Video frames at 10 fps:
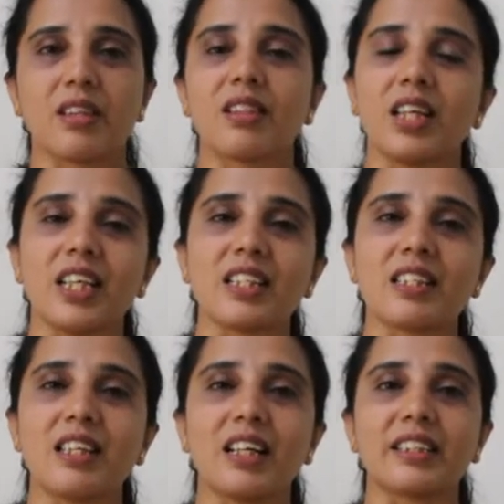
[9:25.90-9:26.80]

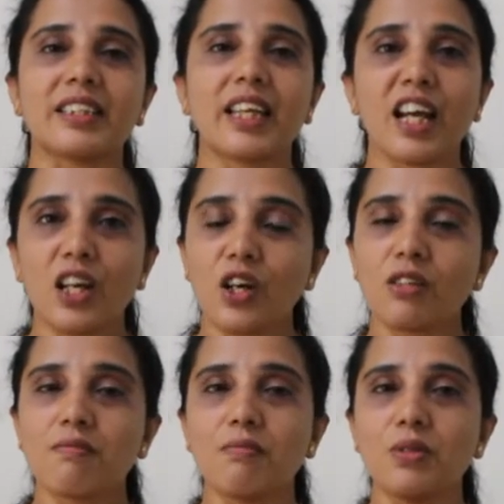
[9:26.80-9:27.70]
Things that
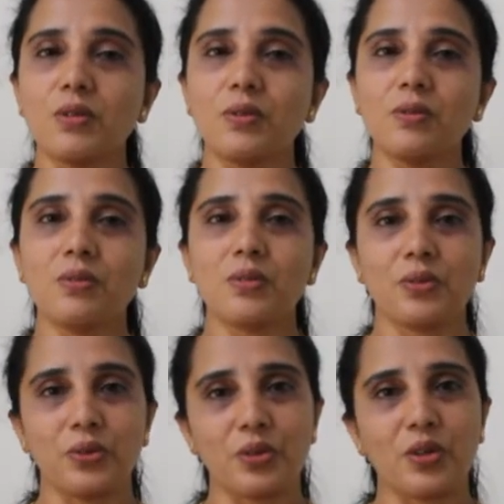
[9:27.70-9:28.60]
cannot move,
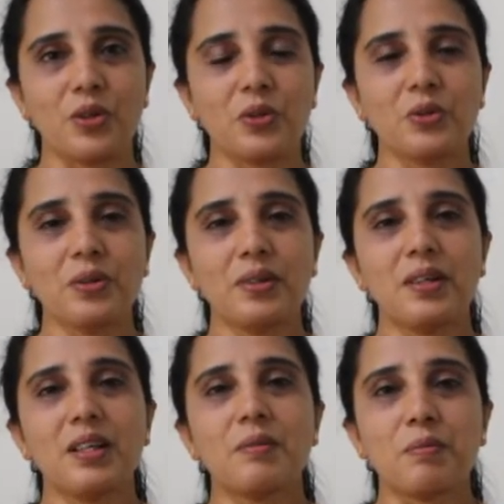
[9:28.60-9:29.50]
grow,
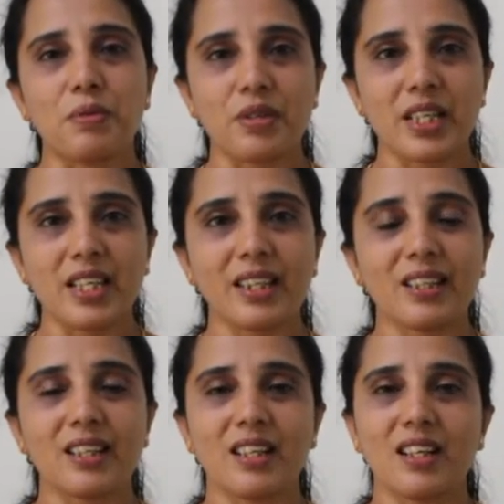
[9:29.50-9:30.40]
breathe,
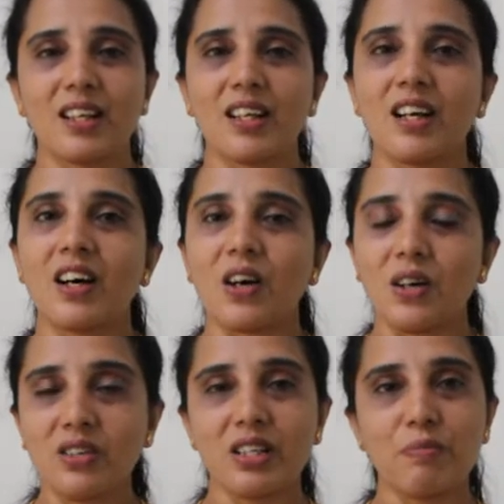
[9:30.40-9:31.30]

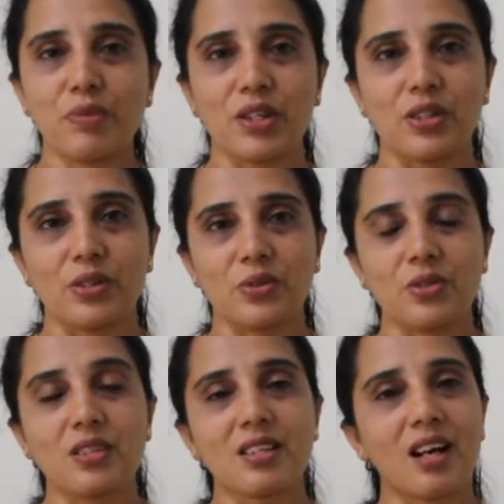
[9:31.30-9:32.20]
or
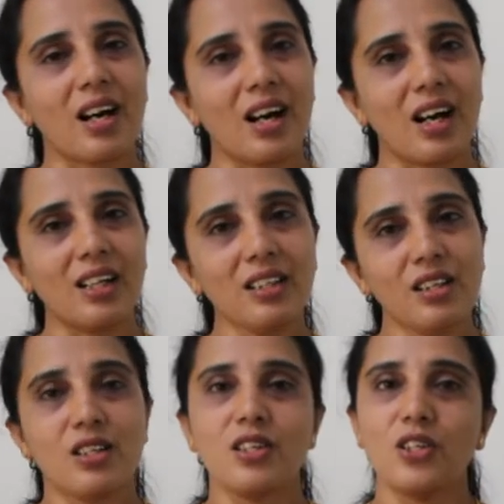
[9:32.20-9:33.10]
reproduce are
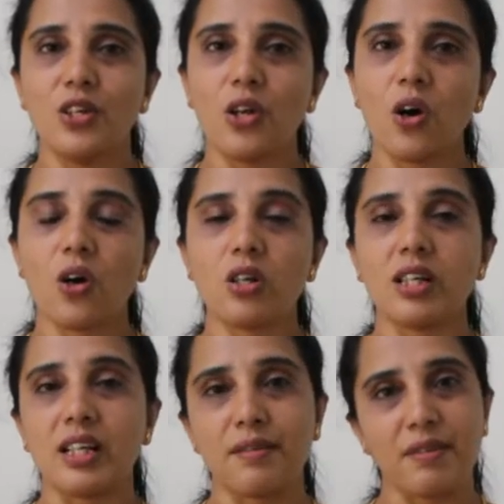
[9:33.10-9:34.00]

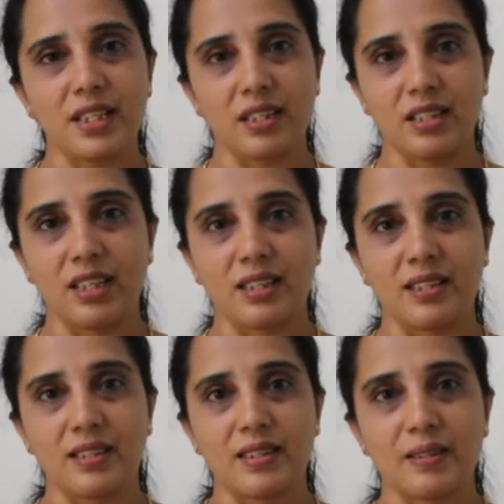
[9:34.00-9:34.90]
non-living
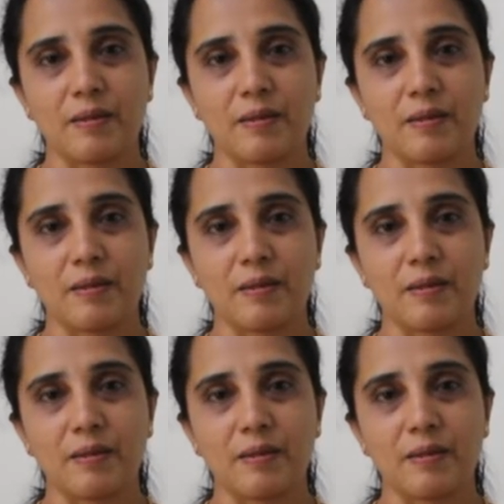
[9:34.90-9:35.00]
things.